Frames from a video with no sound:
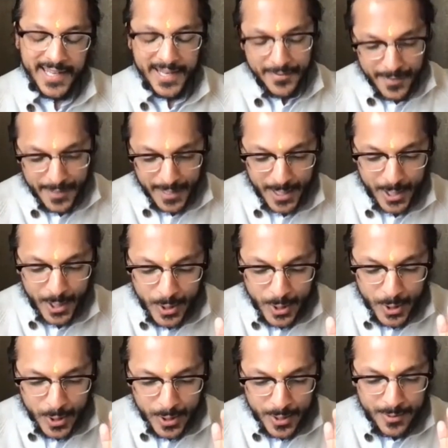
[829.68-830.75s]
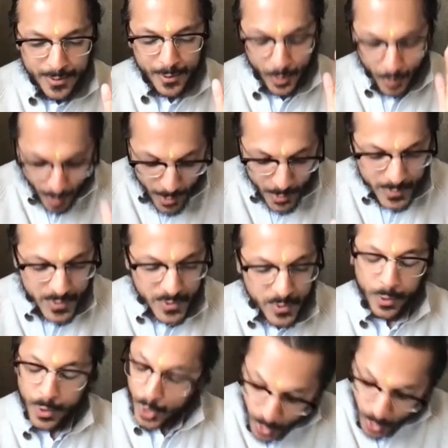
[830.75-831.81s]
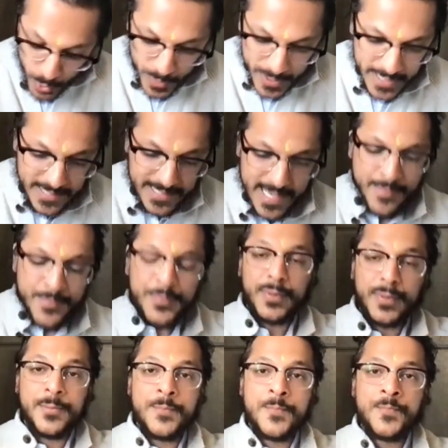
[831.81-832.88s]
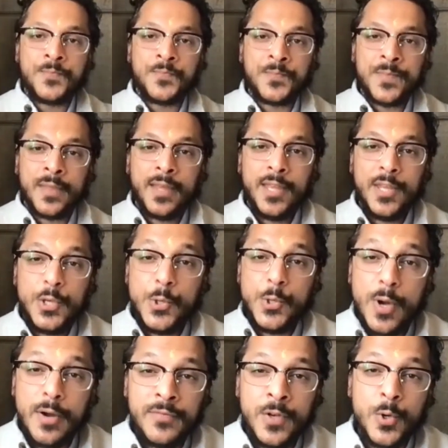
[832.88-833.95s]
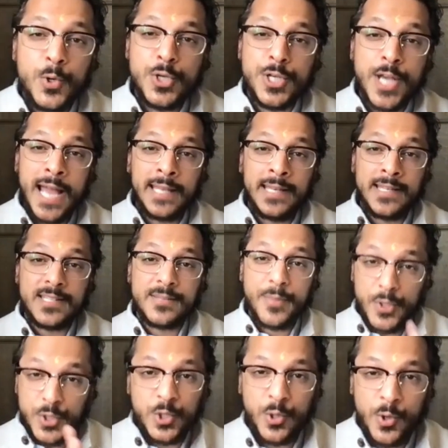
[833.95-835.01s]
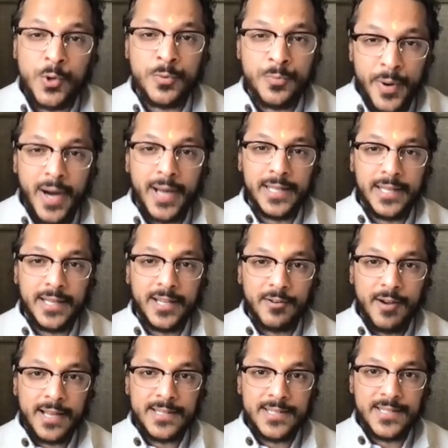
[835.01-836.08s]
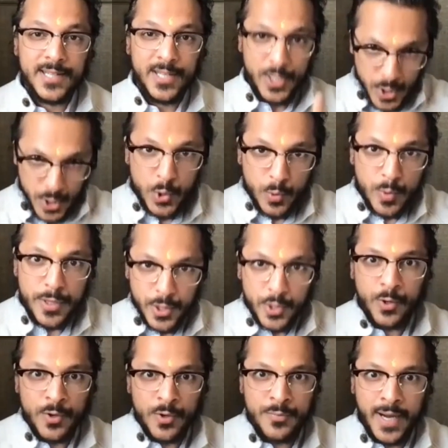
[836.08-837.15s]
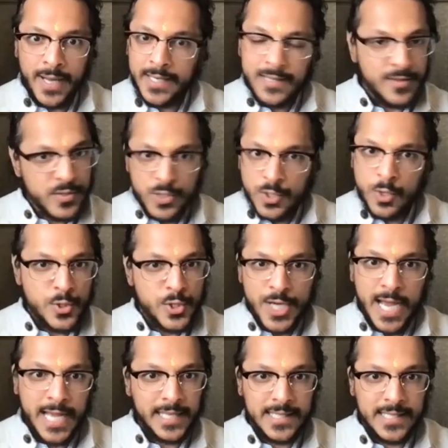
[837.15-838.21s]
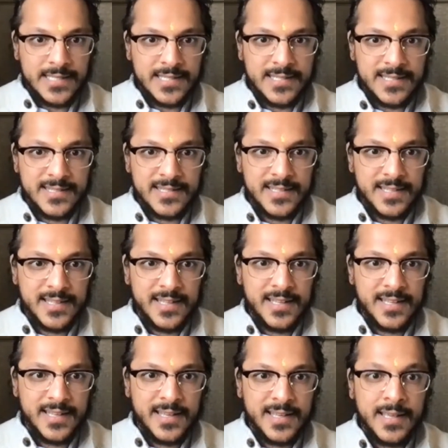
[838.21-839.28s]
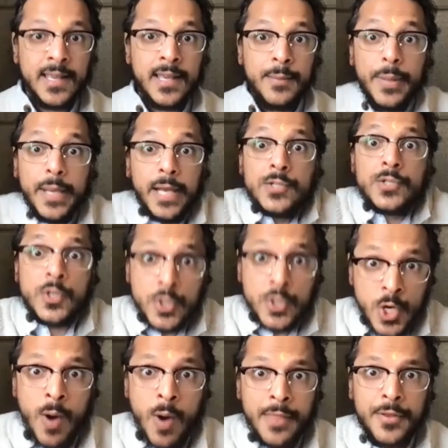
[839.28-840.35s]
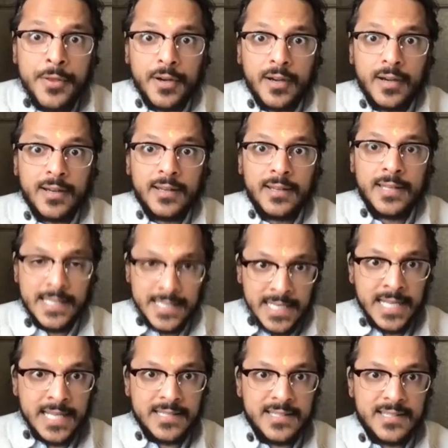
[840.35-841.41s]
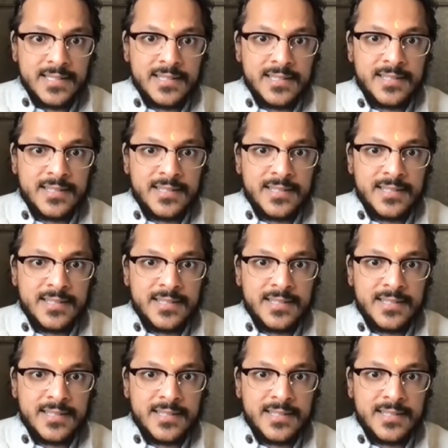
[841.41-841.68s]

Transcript: In a very gross or crude example, you have no shyness about your own body, correct? You with your own body, there's no shyness. Because there's no other, isn't it?